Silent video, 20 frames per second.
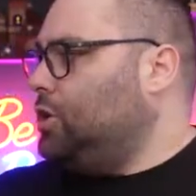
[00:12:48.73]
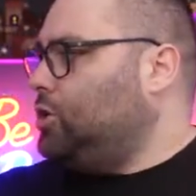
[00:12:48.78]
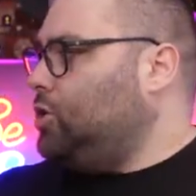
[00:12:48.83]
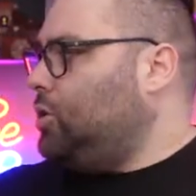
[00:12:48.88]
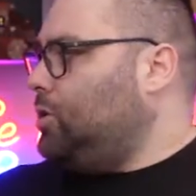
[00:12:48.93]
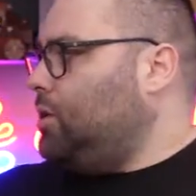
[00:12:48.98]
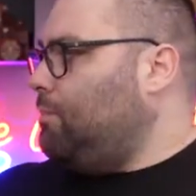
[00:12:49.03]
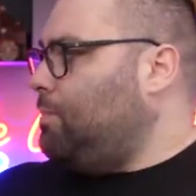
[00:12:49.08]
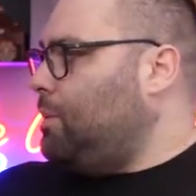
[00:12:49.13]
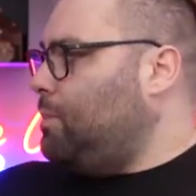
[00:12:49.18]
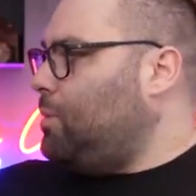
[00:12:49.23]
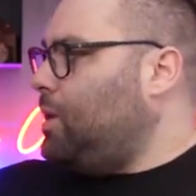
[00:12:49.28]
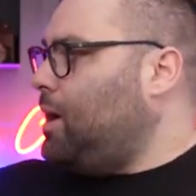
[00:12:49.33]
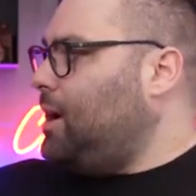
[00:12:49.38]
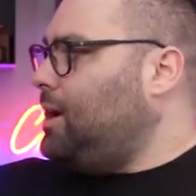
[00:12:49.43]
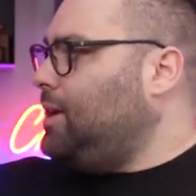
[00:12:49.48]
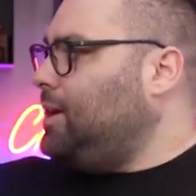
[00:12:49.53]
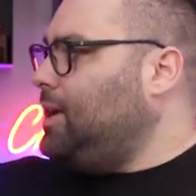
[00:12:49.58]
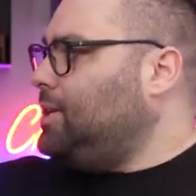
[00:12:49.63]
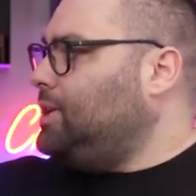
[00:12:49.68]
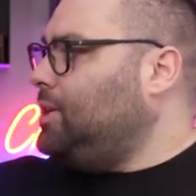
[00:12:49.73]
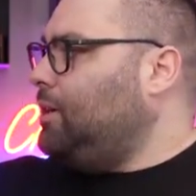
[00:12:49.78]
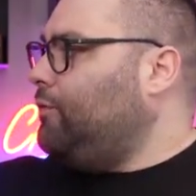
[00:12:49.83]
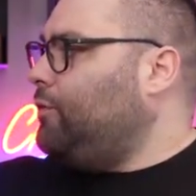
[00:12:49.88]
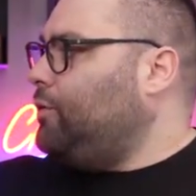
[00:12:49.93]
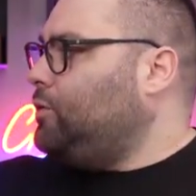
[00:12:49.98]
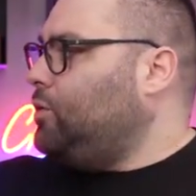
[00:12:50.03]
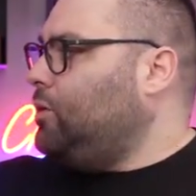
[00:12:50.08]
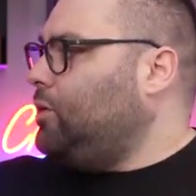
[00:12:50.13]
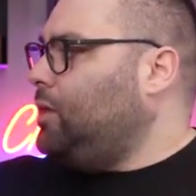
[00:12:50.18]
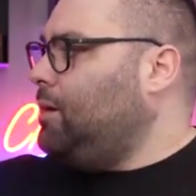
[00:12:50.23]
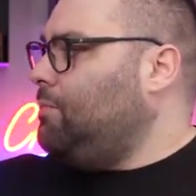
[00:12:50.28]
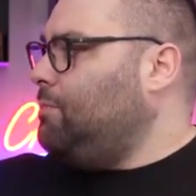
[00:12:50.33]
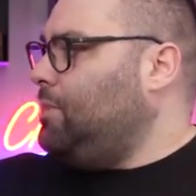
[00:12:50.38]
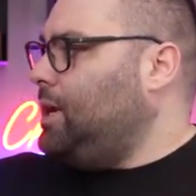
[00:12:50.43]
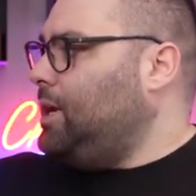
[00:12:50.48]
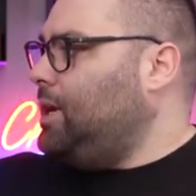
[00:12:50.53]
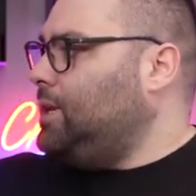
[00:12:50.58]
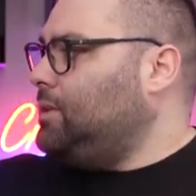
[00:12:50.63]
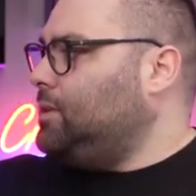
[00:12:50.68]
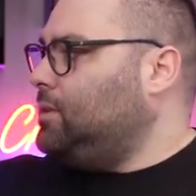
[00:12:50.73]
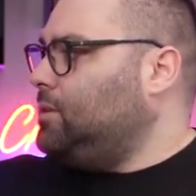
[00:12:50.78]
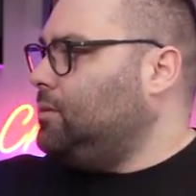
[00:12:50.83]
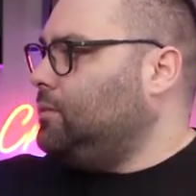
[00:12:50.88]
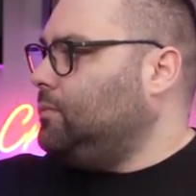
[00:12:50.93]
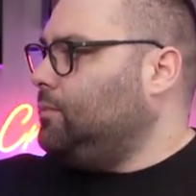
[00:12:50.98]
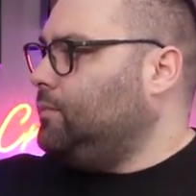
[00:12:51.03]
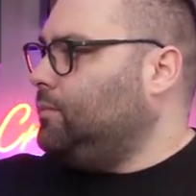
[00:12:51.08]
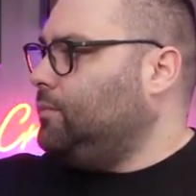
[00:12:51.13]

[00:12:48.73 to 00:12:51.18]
So the people are engaging for 2-3 minutes.